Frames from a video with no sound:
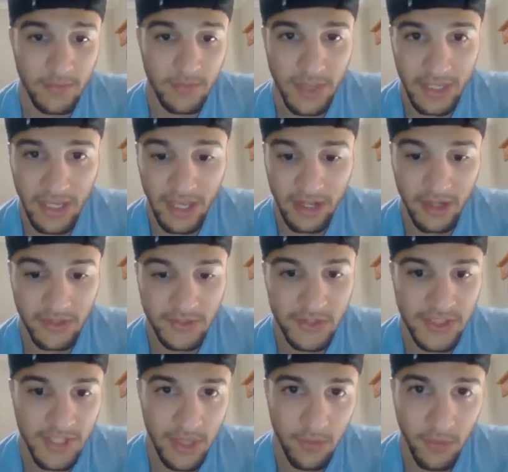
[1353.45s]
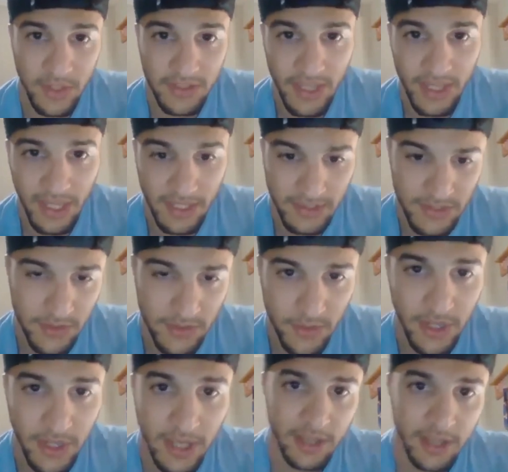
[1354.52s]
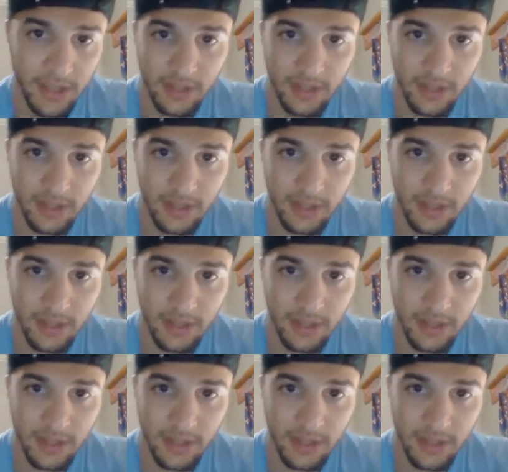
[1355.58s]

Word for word: They kind of understand what it takes to, uh,